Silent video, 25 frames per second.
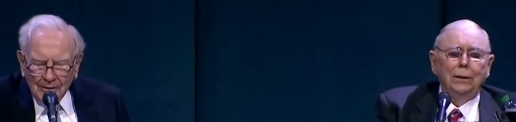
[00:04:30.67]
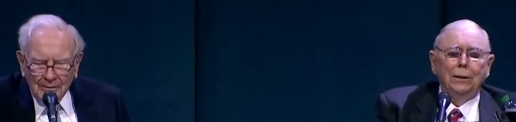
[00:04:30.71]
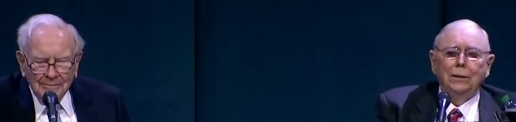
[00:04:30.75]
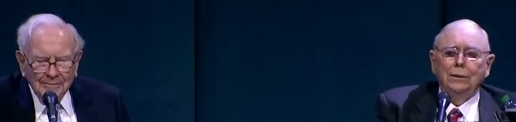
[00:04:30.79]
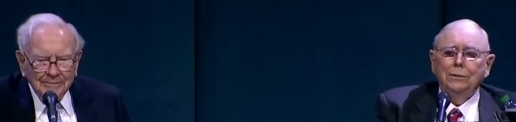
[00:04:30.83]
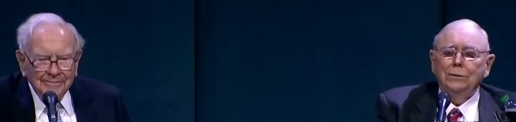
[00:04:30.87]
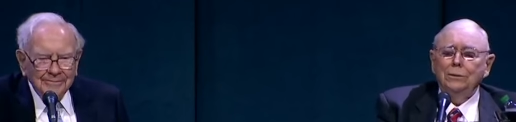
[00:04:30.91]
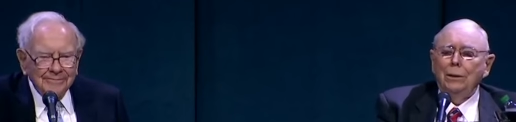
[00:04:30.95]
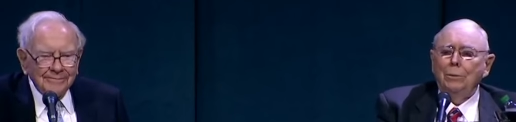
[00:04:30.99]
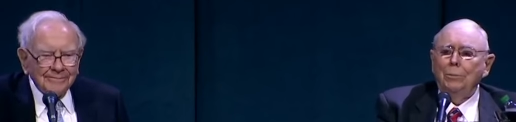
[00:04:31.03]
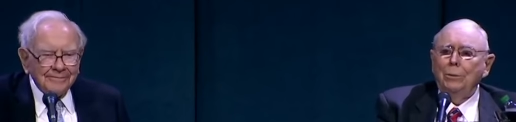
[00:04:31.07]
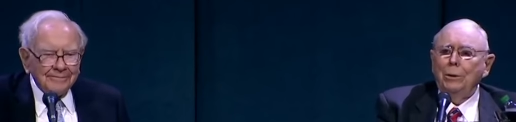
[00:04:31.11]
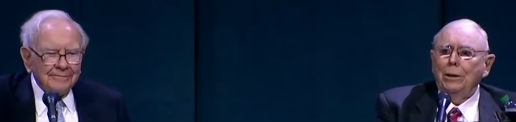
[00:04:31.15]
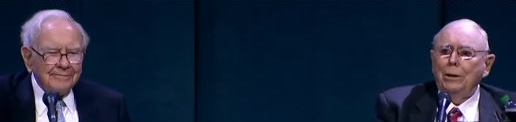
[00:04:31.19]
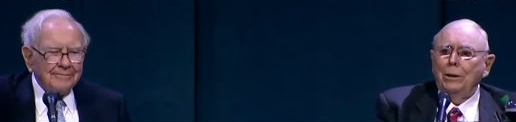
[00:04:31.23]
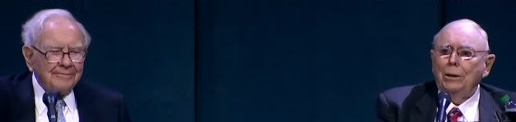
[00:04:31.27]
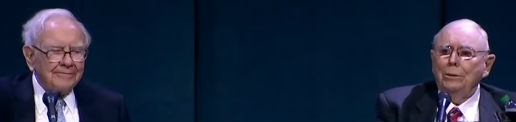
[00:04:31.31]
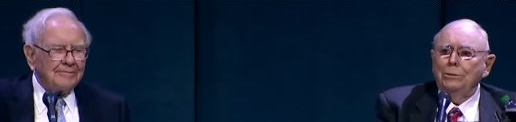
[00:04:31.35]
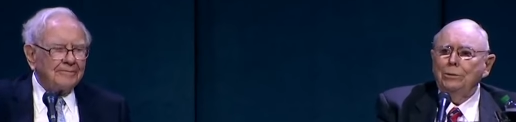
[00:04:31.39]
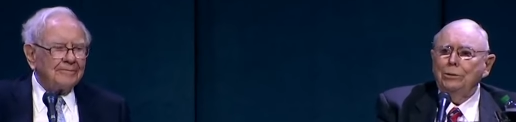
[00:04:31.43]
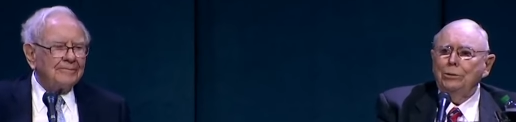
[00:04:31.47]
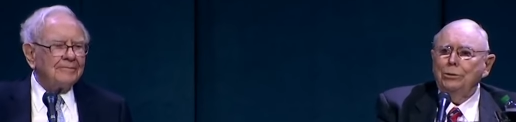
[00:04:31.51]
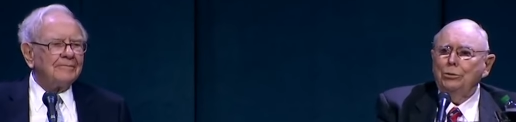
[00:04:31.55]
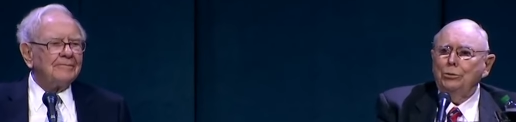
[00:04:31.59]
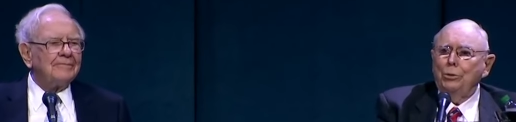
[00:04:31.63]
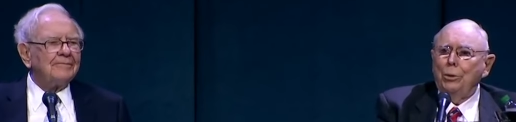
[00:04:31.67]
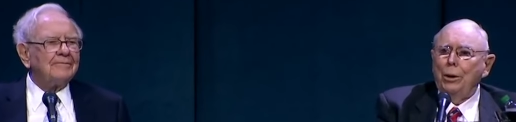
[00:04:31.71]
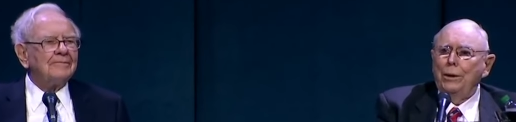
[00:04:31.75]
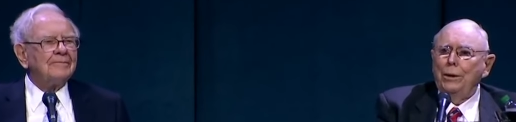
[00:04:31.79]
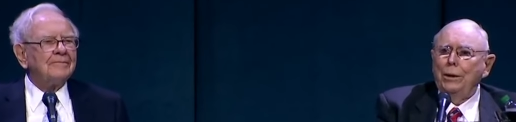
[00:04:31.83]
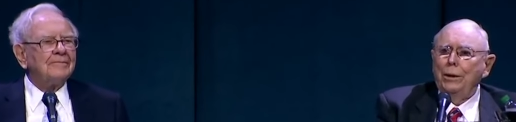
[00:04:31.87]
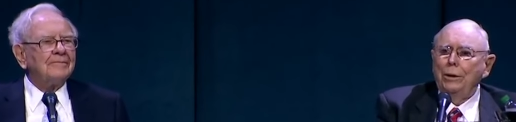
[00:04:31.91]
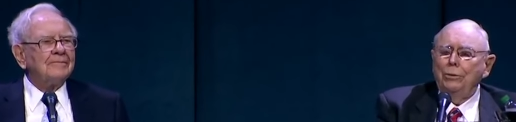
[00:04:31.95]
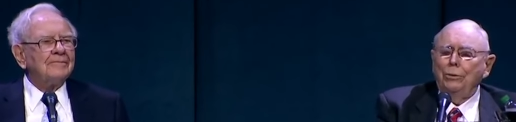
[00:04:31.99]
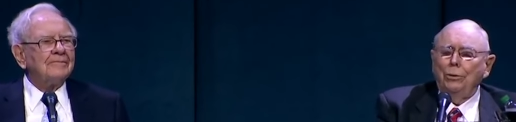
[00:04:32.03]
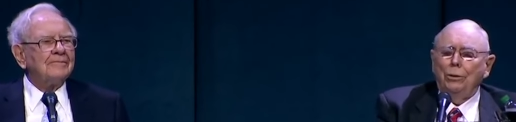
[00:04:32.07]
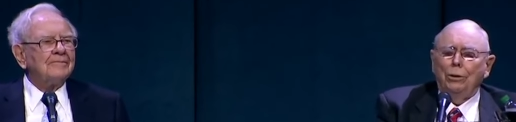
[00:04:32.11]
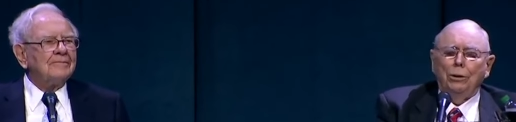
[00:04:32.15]
Speaker 1: somebody else is
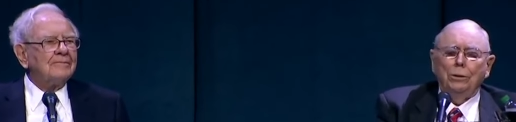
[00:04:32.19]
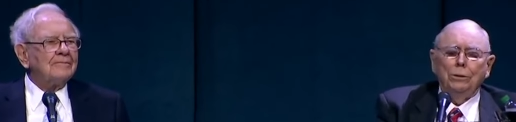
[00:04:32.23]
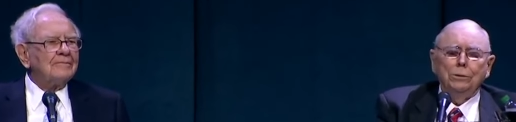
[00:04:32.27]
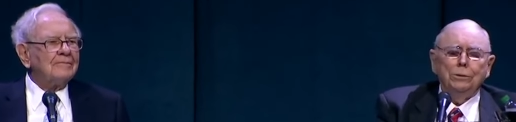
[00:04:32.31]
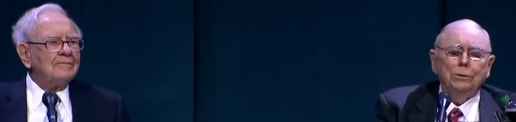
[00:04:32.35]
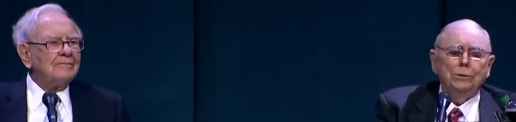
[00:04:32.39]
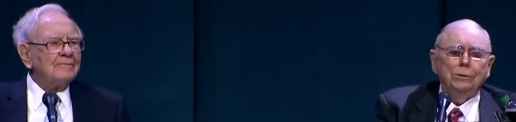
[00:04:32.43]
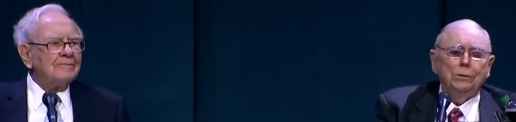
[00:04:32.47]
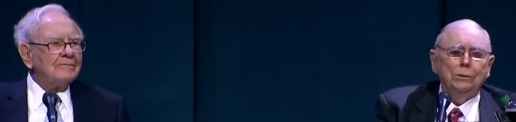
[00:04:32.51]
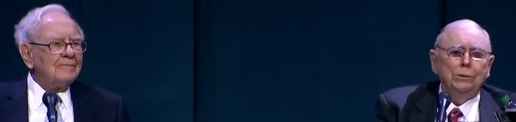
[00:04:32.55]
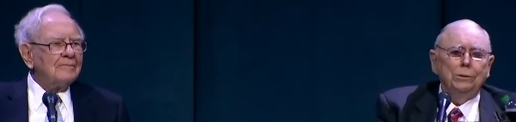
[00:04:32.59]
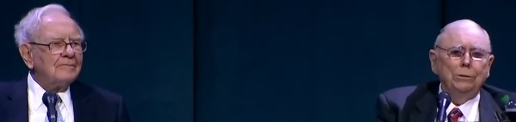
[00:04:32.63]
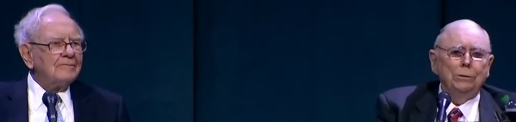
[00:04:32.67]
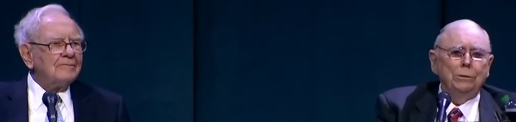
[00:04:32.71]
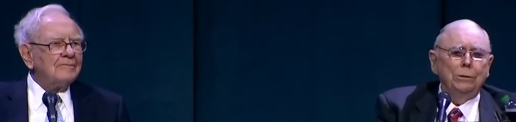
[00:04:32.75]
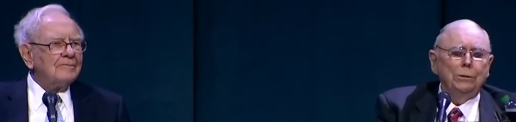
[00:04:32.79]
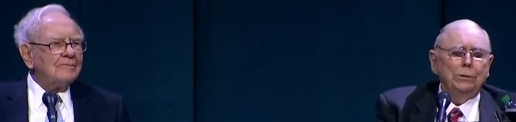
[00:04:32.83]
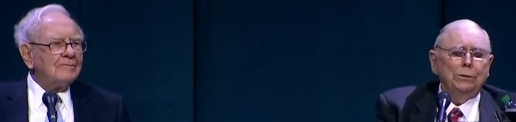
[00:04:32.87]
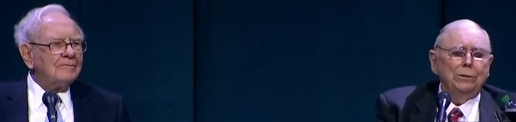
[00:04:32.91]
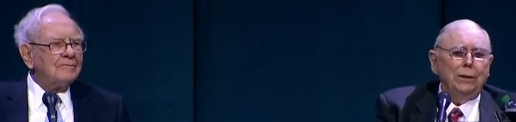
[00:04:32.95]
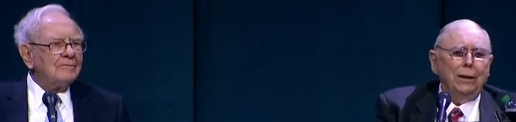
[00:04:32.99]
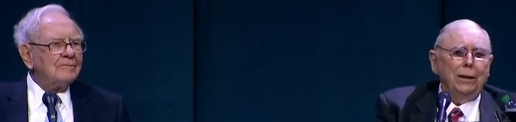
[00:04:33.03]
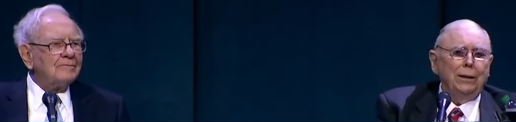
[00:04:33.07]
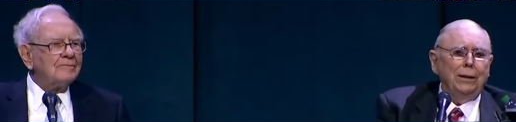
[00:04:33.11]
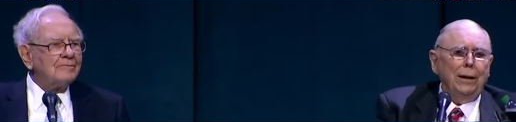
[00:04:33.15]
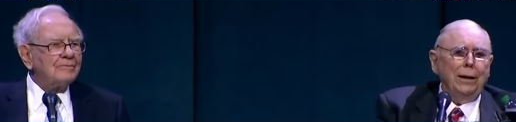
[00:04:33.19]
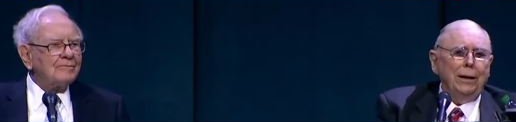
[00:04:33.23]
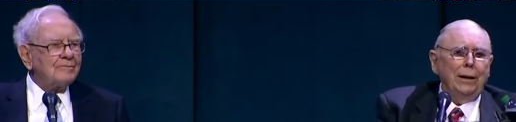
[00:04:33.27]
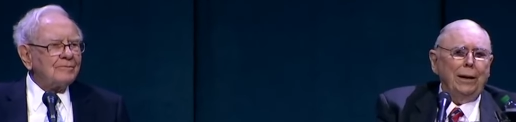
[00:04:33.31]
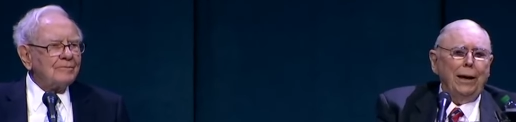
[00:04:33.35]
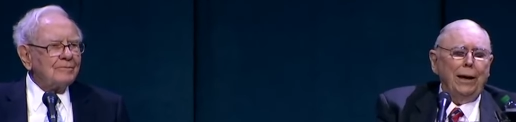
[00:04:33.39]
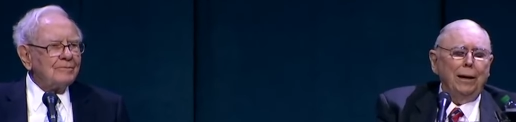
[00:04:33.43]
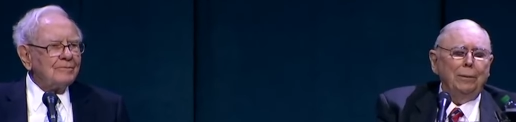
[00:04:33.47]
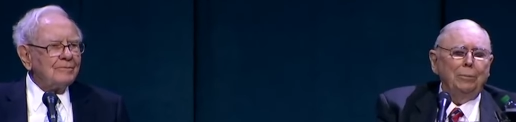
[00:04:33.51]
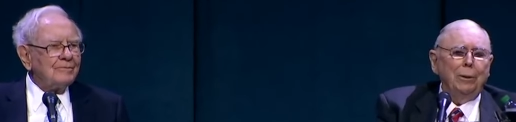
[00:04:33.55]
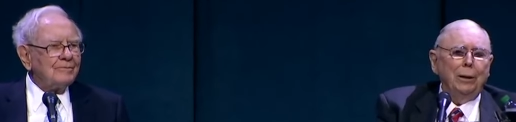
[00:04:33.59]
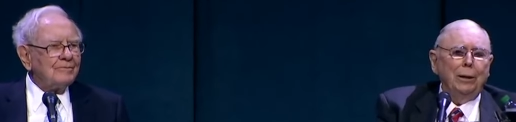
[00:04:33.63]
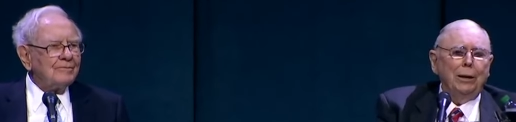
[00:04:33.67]
trading turds and you decide I
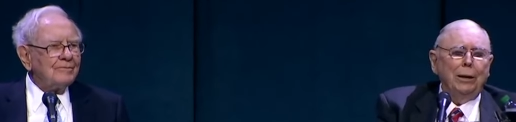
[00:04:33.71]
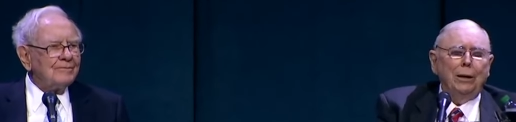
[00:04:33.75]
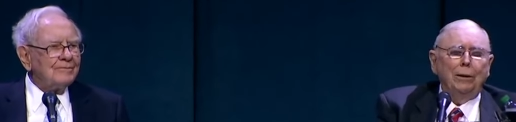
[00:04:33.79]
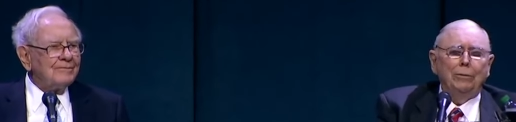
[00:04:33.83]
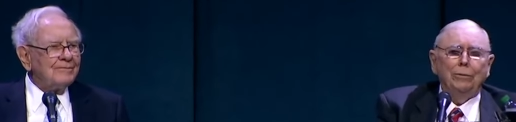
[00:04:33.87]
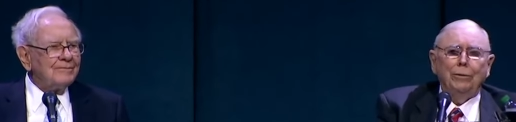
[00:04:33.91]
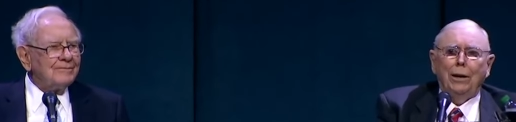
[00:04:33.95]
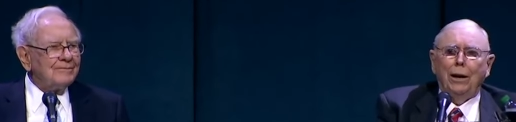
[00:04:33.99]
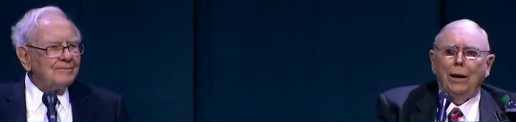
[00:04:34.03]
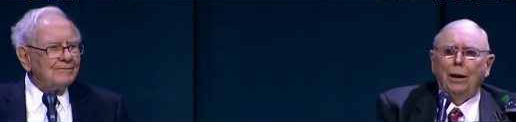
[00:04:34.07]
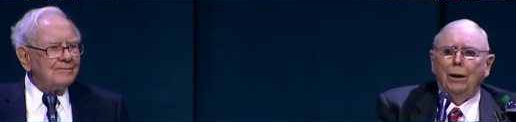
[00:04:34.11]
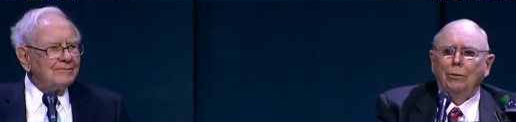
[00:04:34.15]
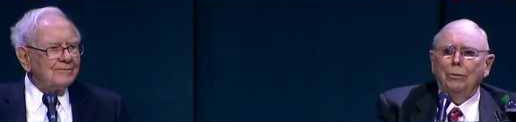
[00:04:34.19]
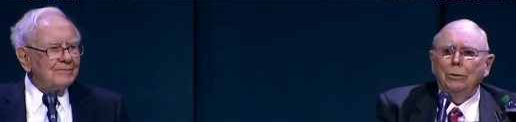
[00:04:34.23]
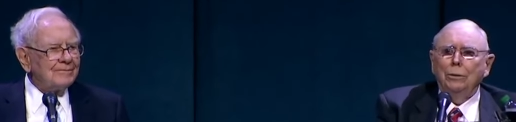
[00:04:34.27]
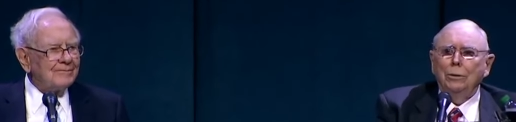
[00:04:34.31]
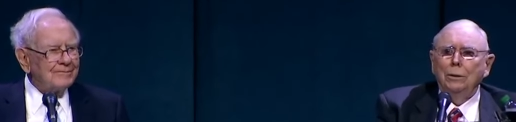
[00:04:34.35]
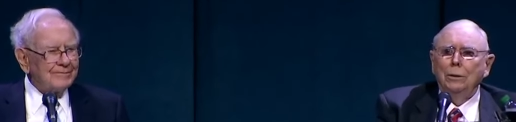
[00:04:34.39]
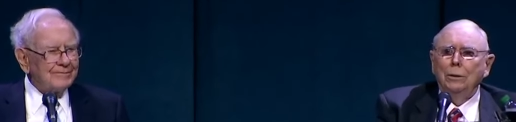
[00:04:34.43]
can't be left out.